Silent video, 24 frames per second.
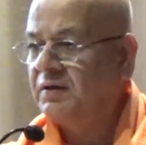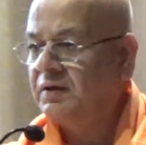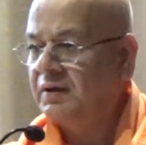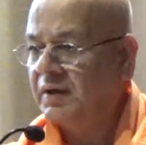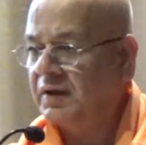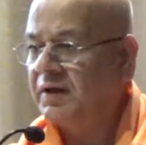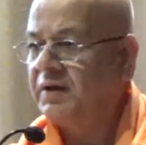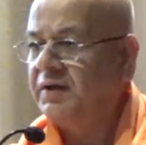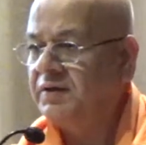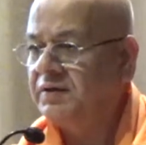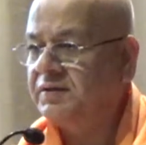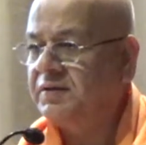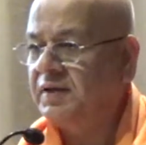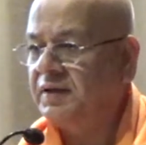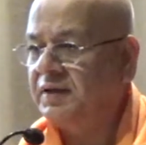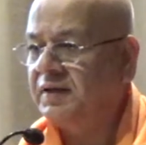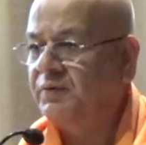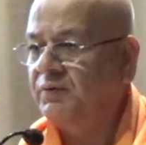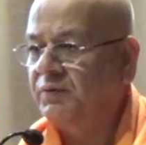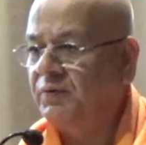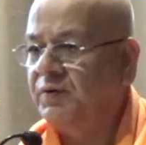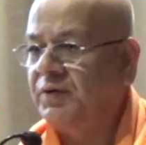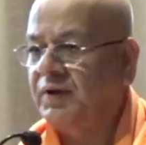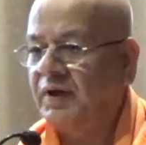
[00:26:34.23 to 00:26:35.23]
The crystals
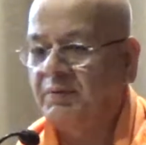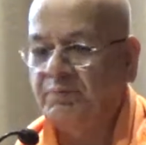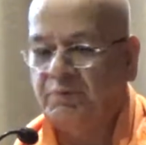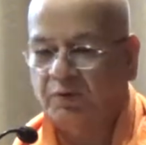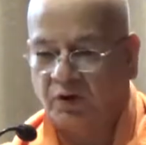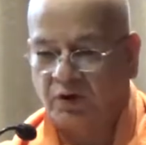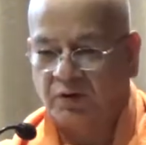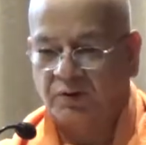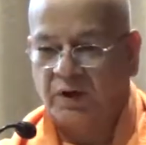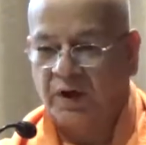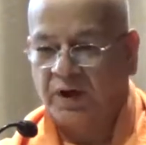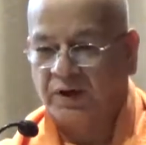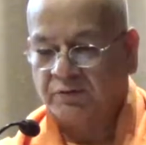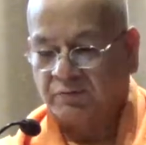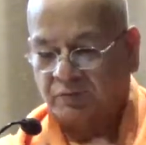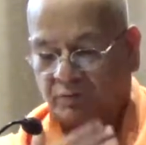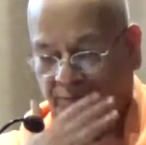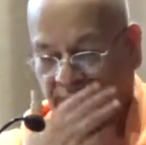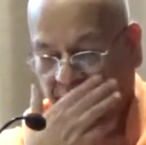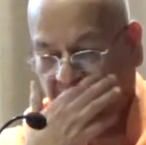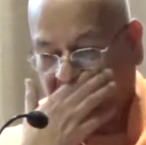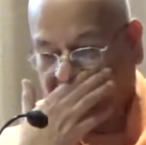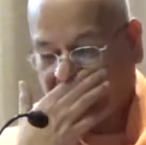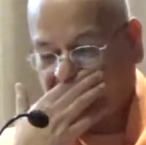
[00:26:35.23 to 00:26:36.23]
won't have all light to
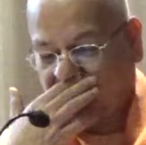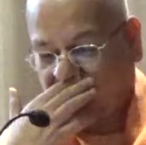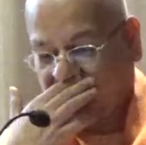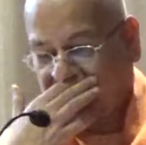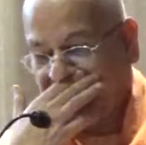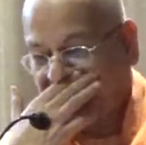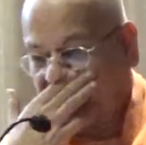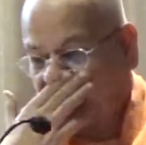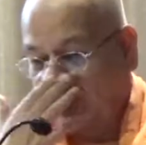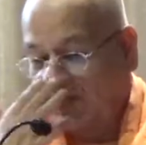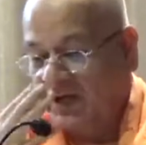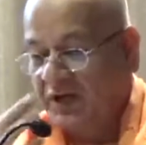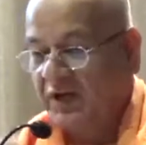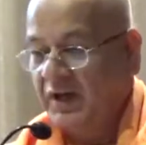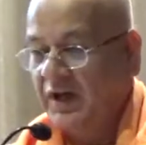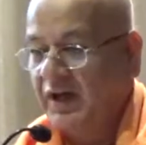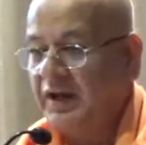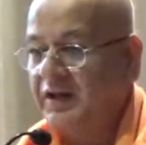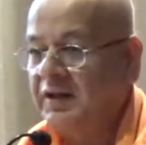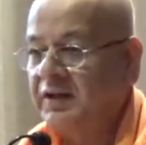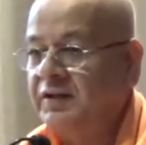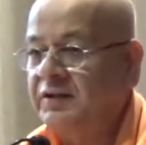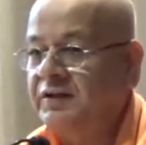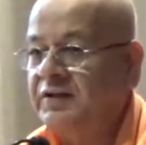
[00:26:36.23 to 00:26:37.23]
pass through it.
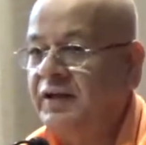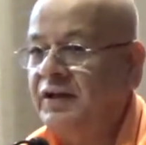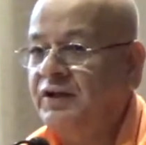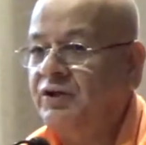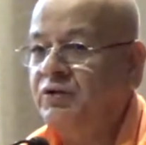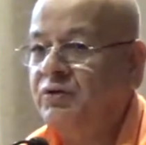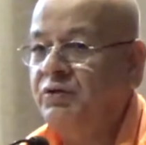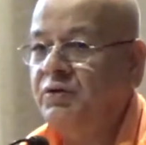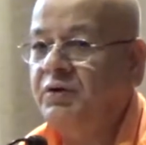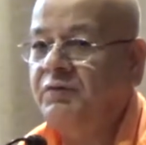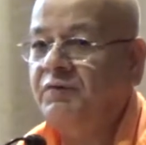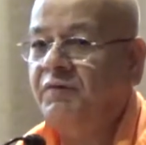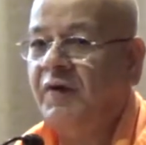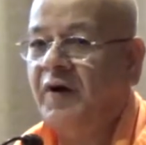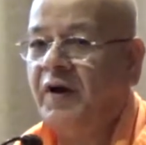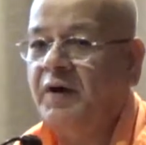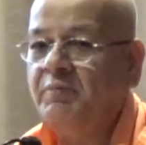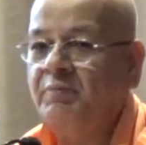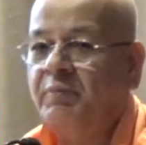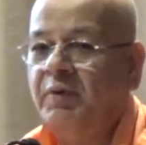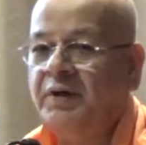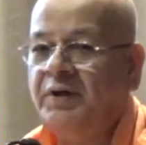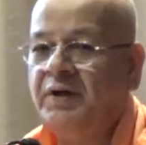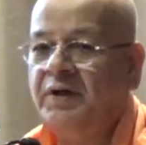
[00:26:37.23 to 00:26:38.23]
And he said to
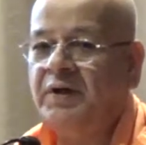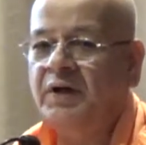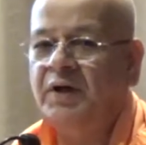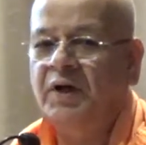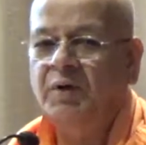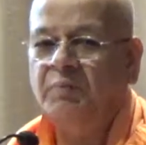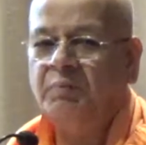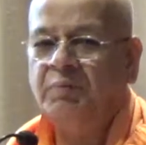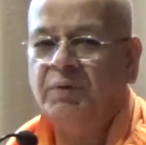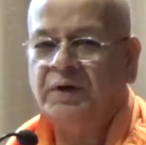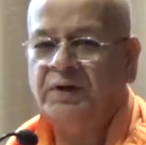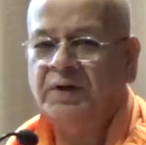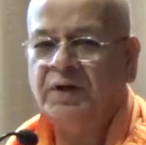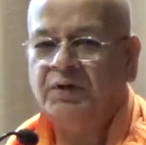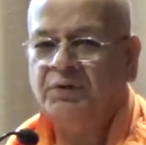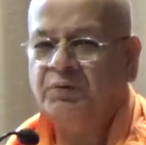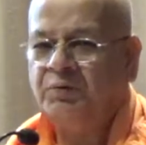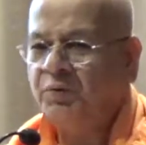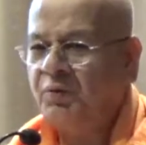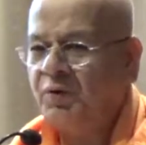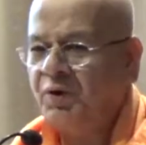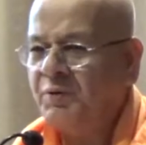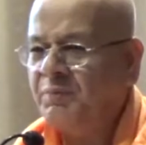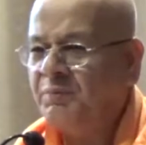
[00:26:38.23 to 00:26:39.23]
Divine Mother, Mother,
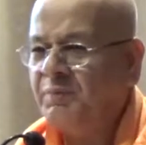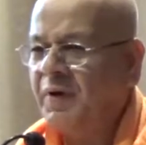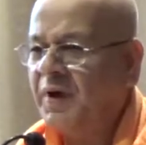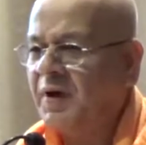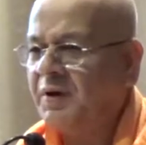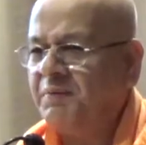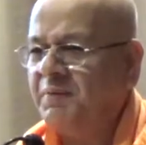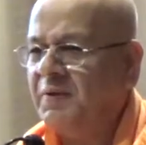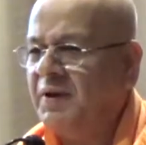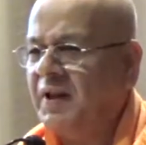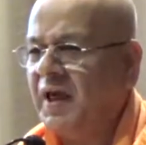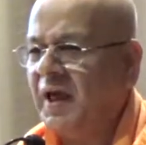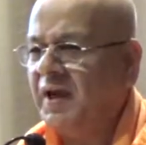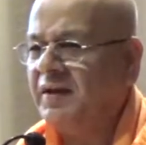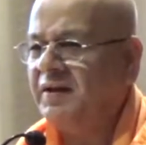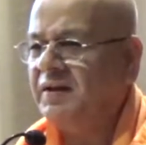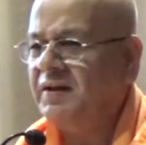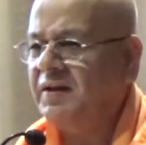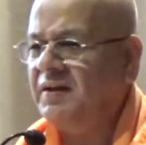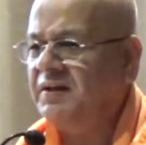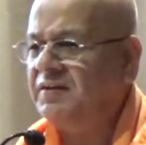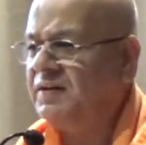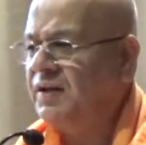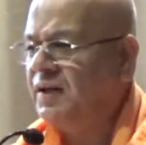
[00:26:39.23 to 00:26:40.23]
don't make me like
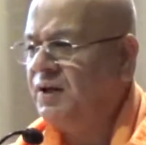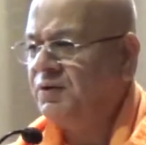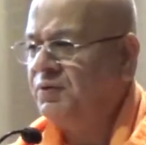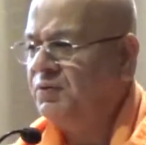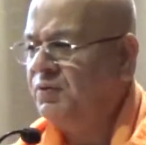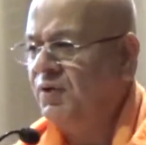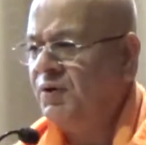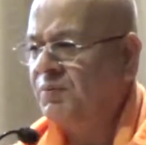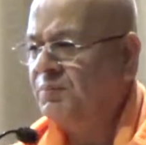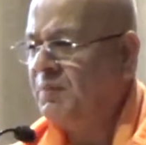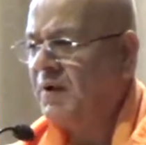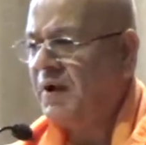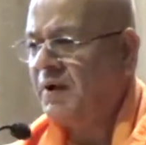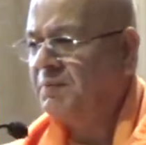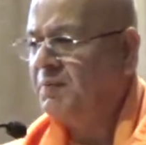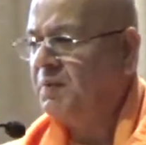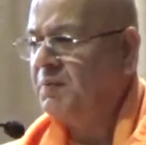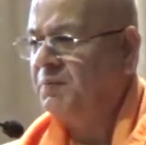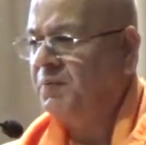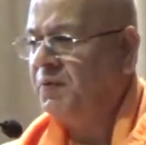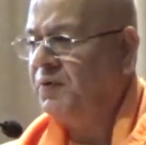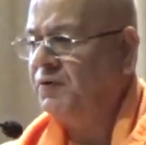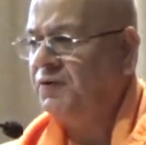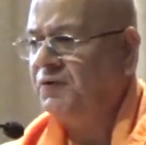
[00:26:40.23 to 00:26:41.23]
this. Don't make
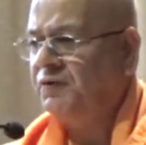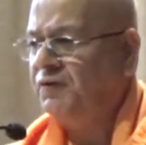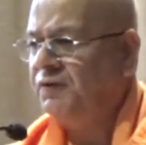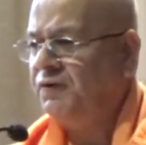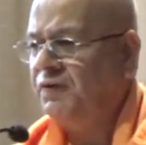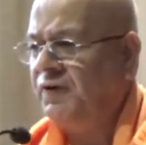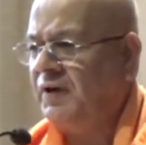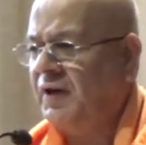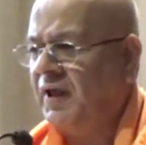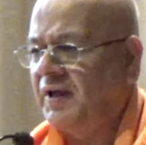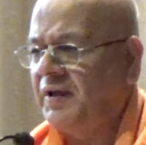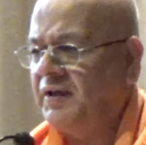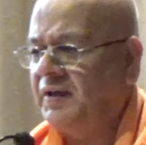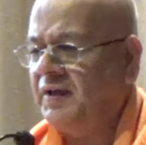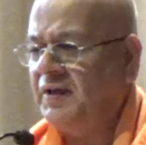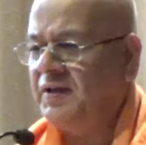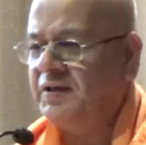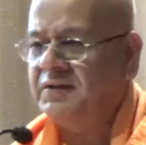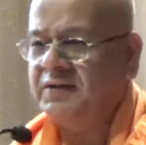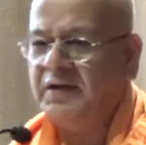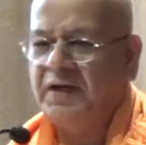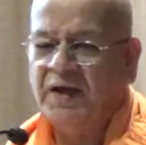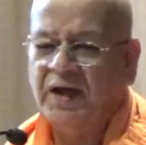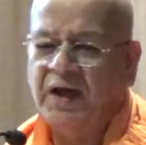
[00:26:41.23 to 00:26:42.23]
me beautiful like
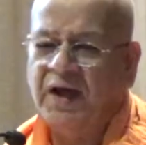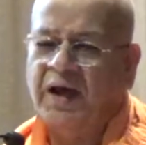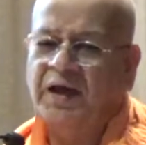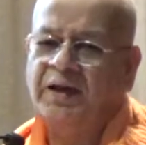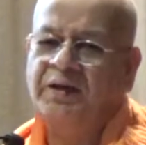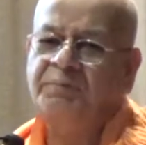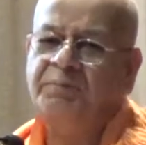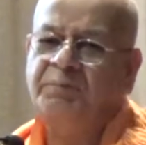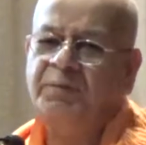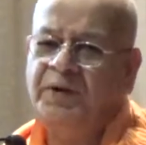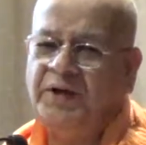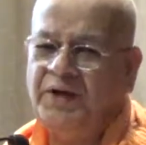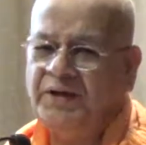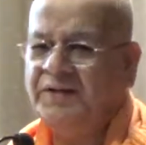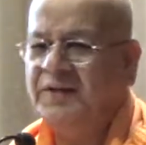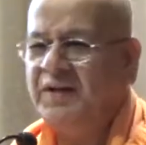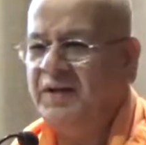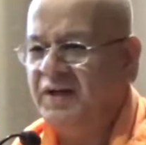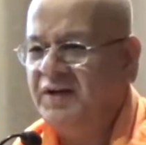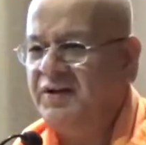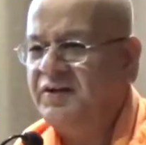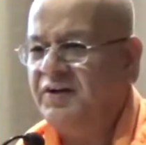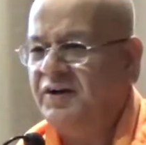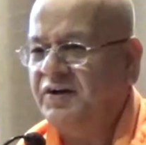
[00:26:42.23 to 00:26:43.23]
this. And please
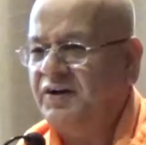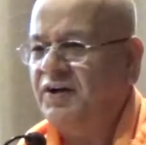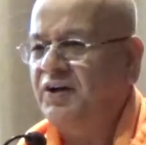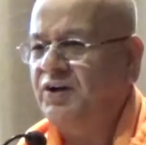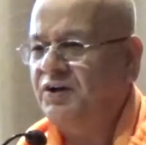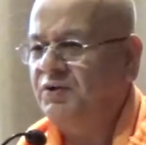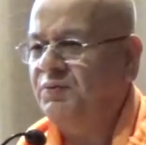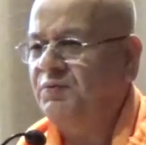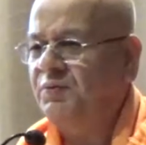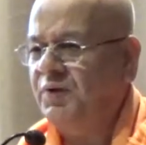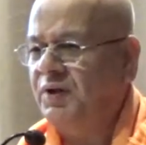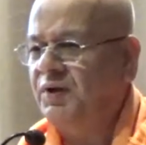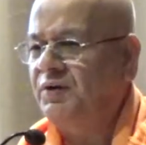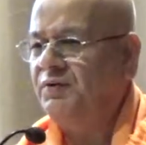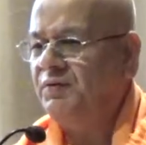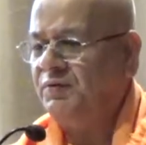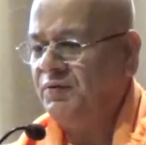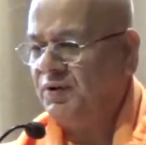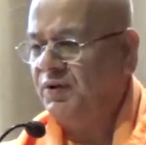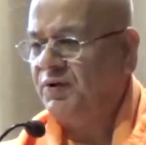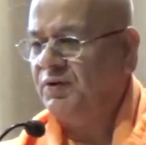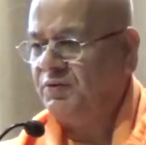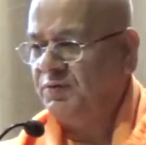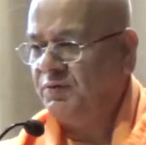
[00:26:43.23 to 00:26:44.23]
enter
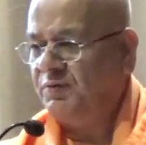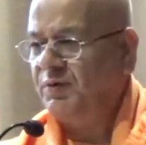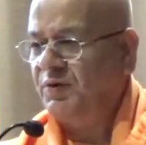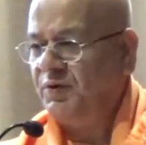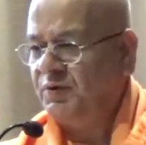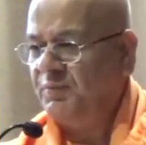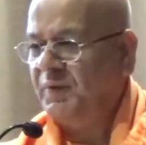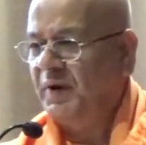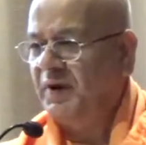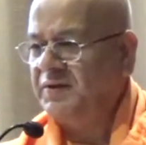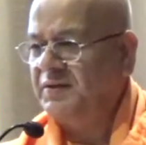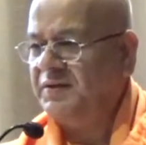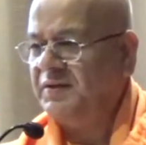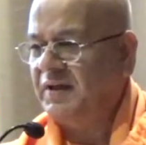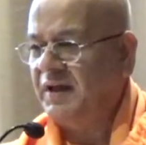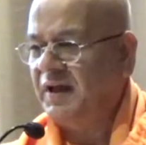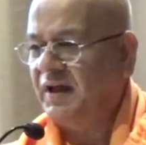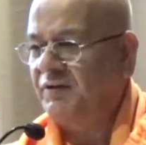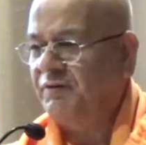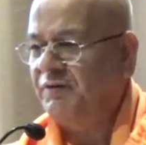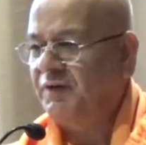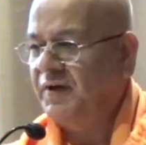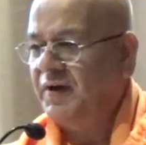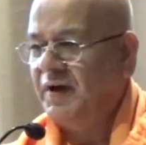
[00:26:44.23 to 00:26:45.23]
into
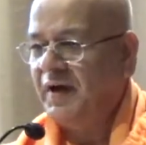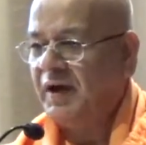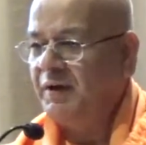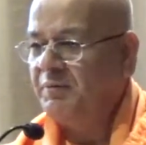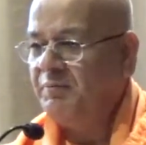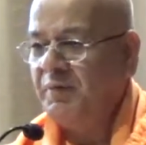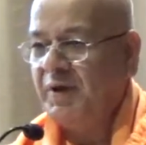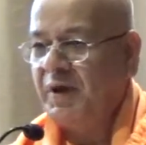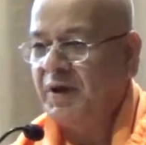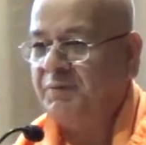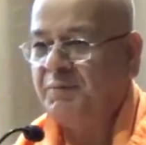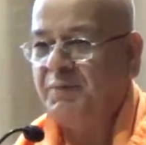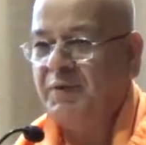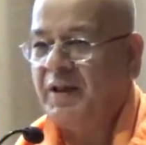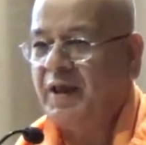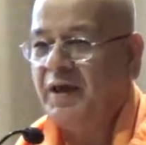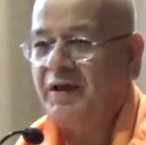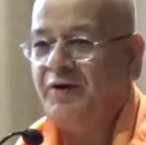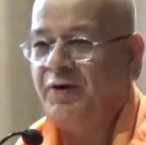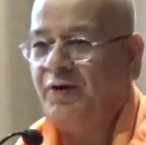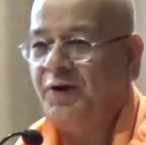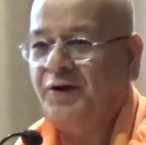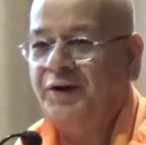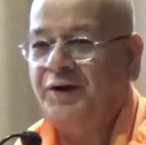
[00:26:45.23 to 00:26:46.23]
myself and make me
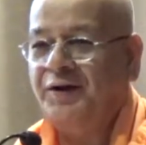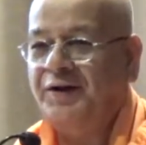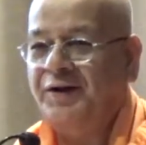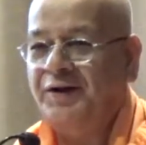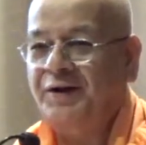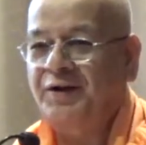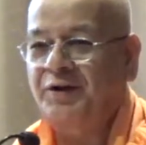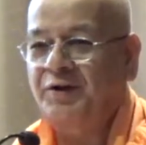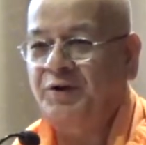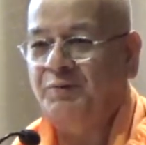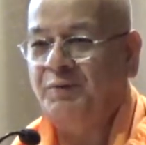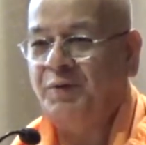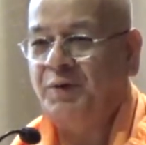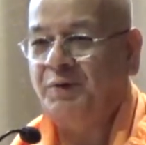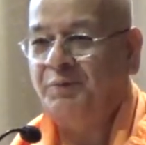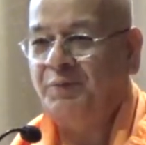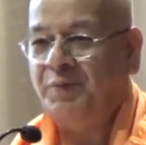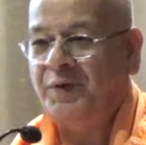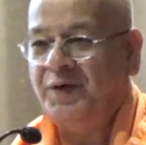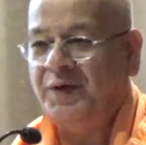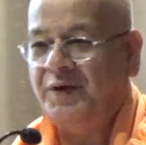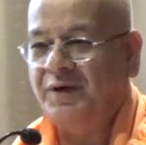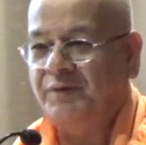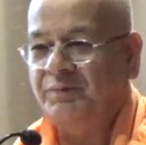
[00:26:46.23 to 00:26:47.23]
like ordinary human
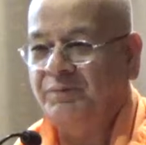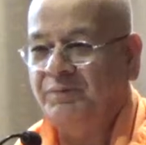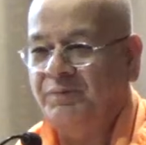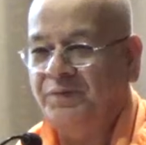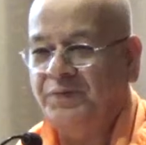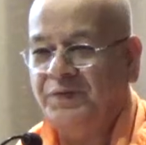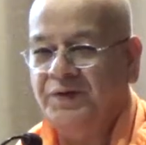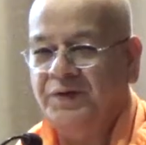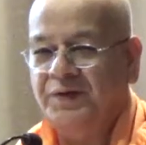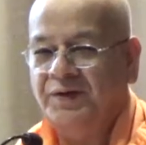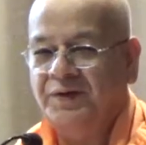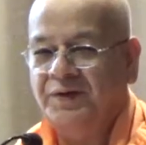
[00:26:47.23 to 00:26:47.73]
being.